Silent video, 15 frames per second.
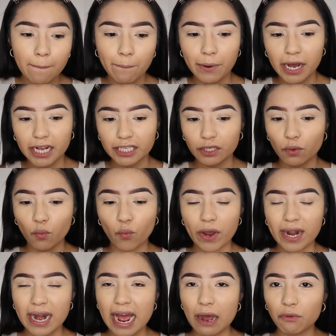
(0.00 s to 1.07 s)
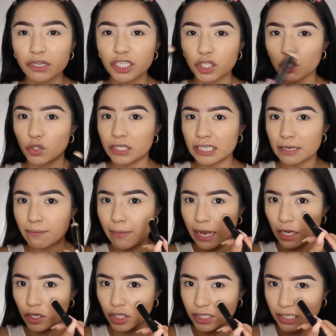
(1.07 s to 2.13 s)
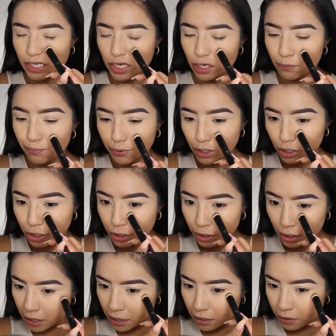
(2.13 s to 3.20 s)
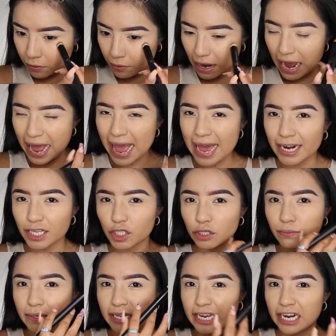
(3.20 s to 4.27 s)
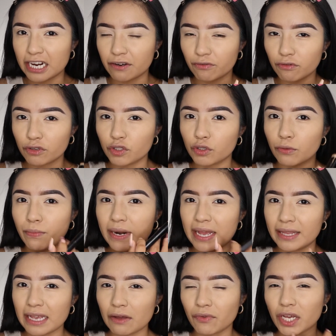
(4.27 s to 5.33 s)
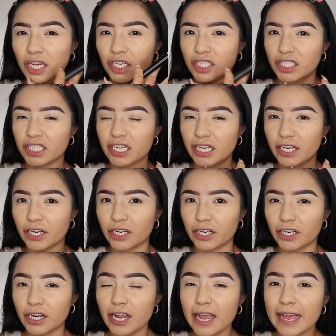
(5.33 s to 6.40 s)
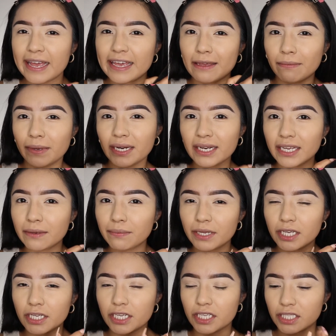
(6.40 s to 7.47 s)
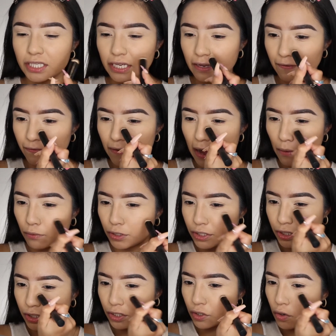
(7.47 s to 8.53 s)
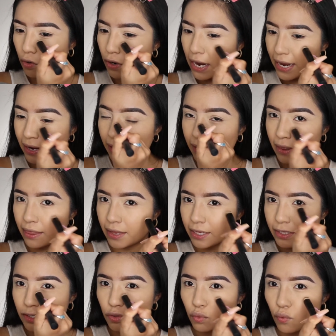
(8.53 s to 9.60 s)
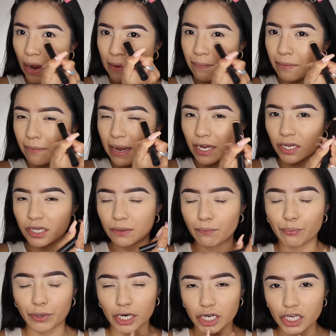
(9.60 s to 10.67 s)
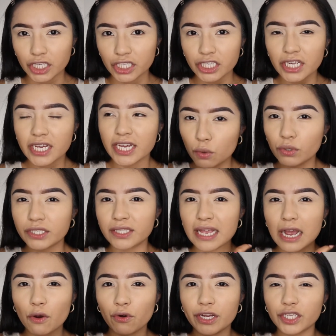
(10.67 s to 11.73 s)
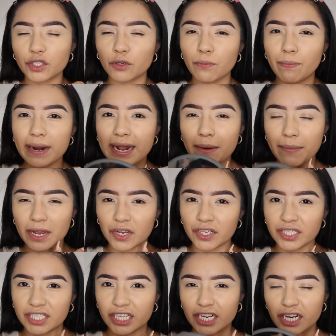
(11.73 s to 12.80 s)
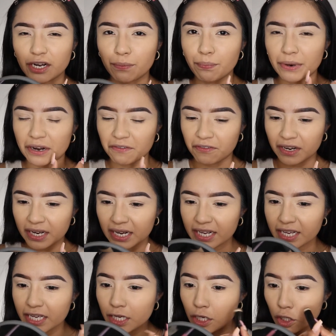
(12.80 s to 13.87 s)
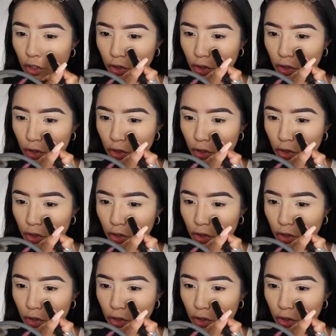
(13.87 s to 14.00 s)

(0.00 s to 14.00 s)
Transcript: But when I was using my concealer brush, I had to be careful to blend out the concealer evenly, because if I would just go like this, swipe my brush, it was not going to blend my concealer perfectly.